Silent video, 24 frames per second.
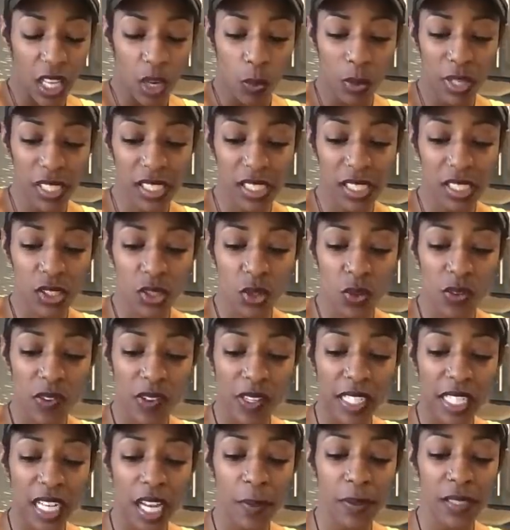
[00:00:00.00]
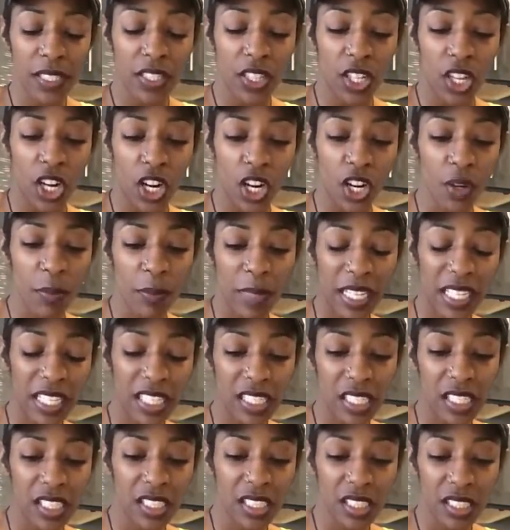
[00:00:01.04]
what is the Two of Cups and the
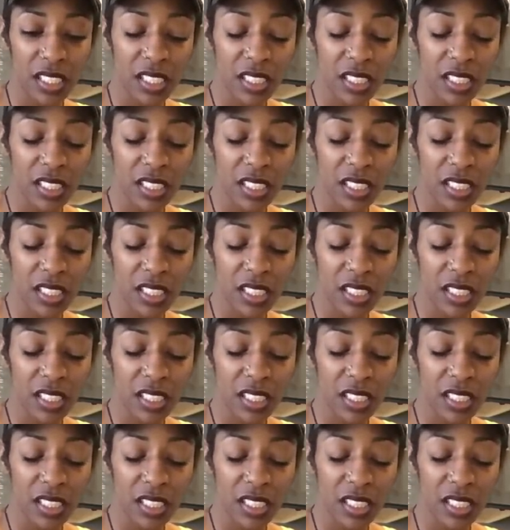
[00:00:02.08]
Hermit?